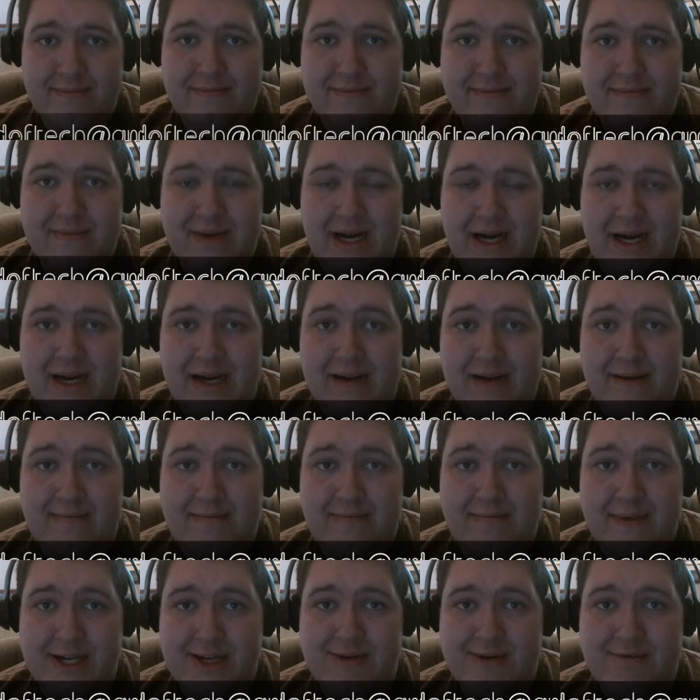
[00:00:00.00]

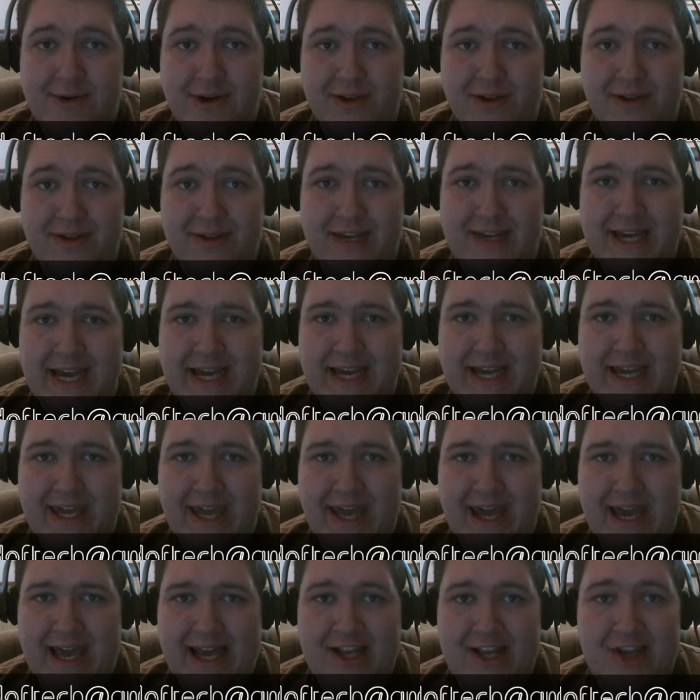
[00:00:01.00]

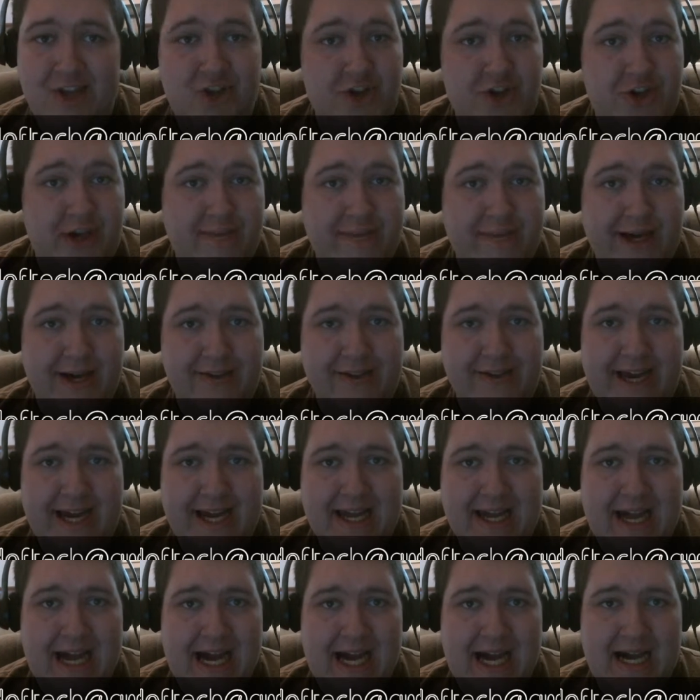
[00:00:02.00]

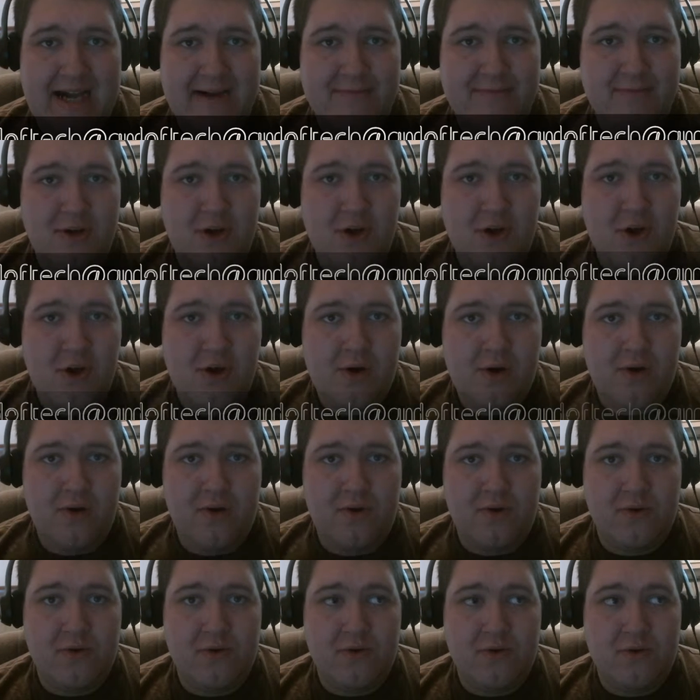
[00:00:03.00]
mikesworldofTech@gmail.com,
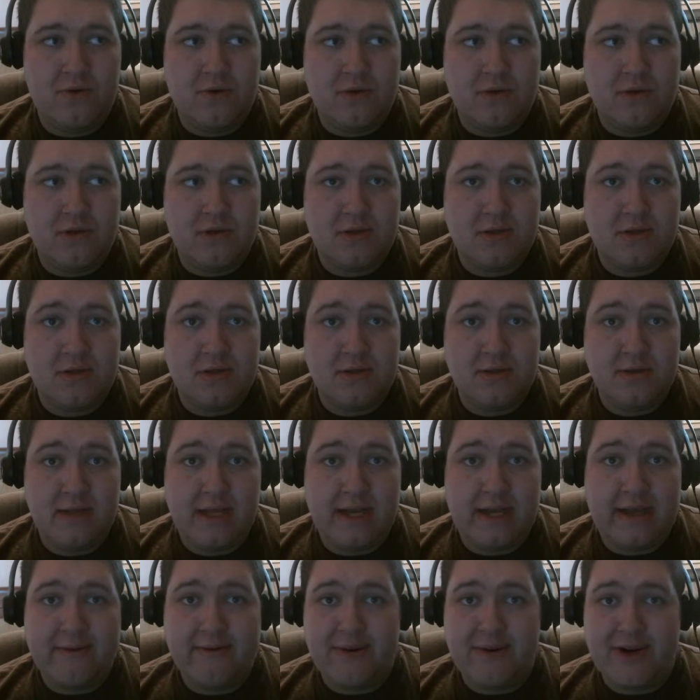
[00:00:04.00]
or
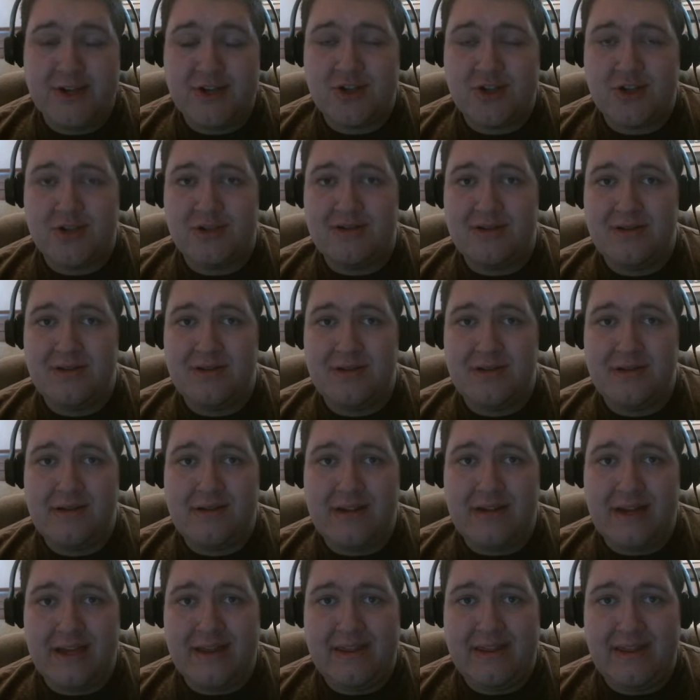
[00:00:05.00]
leave questions
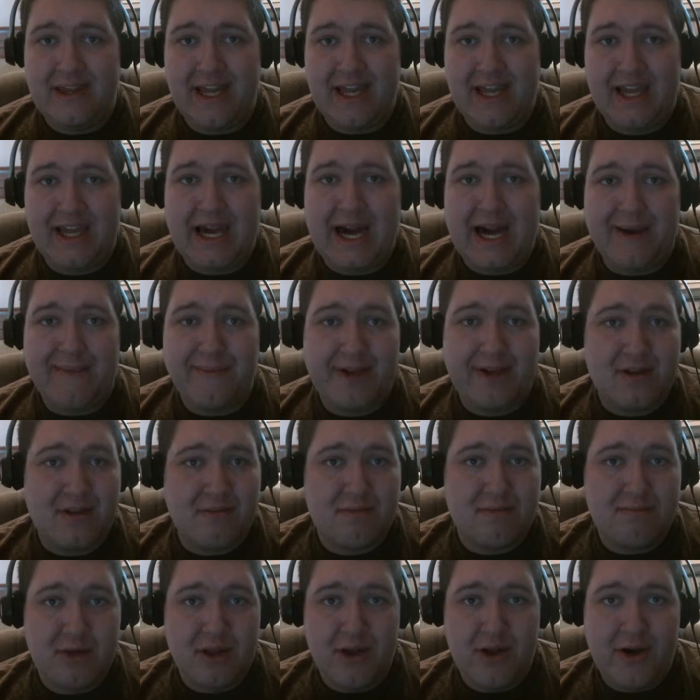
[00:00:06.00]
in the comments
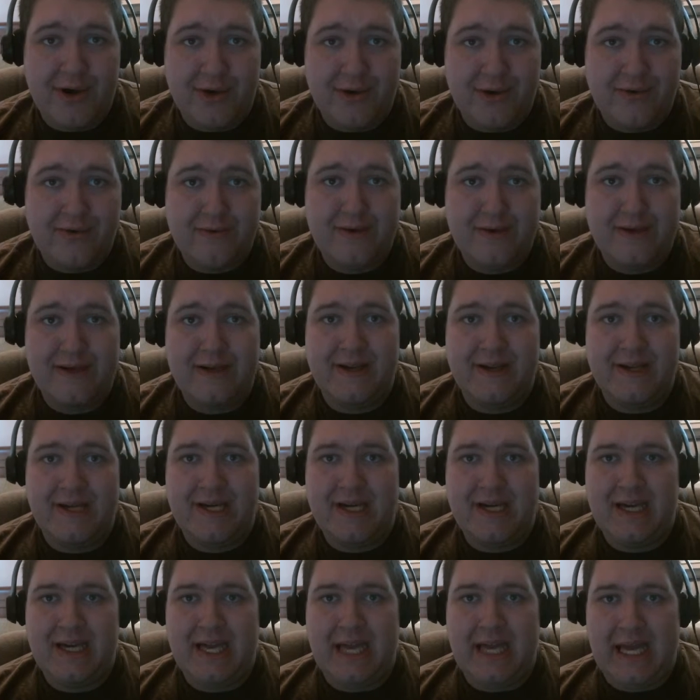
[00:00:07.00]
below,
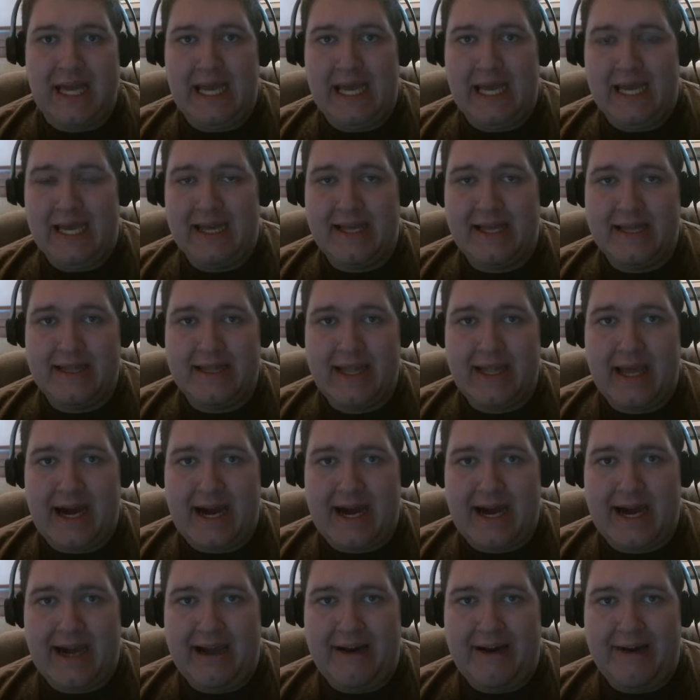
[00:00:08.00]
and
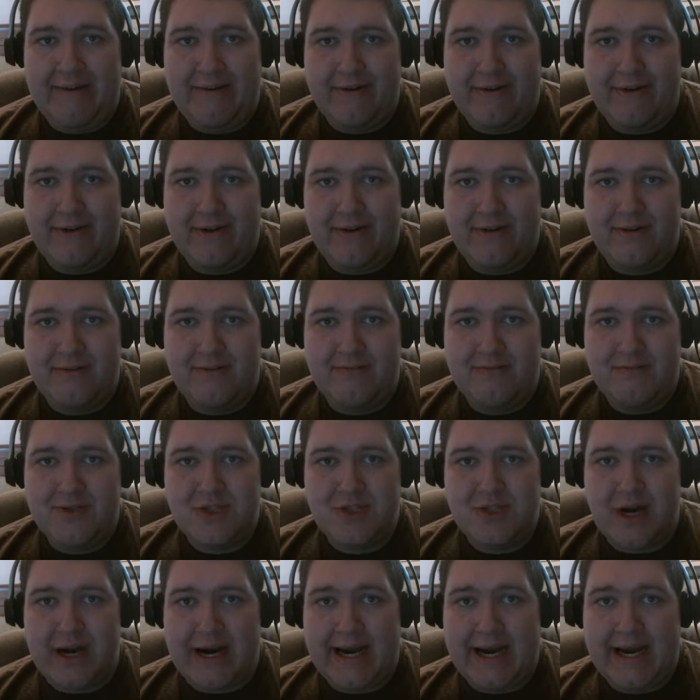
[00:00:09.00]
I will
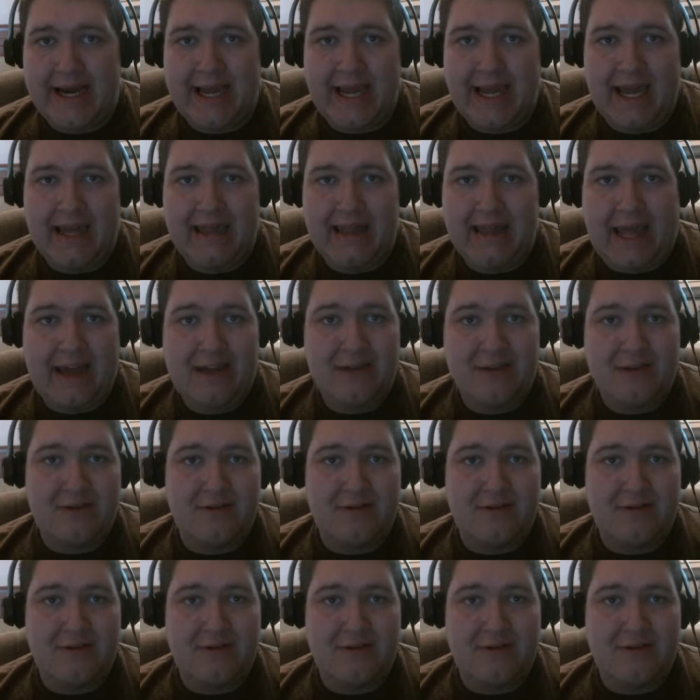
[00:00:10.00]
try and answer